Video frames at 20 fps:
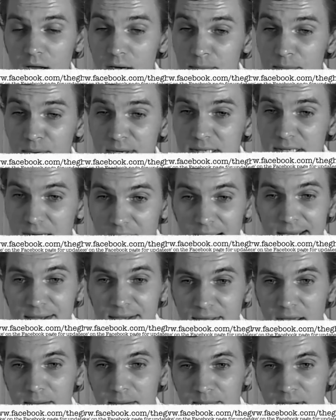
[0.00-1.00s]
Please like
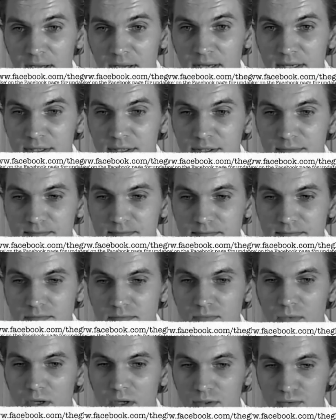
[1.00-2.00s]
that page,
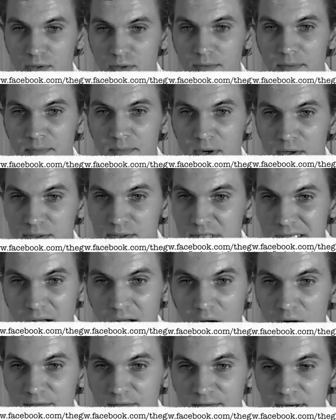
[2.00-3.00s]
because we'll be posting
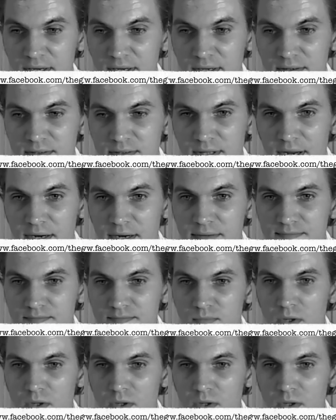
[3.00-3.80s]
all videos there,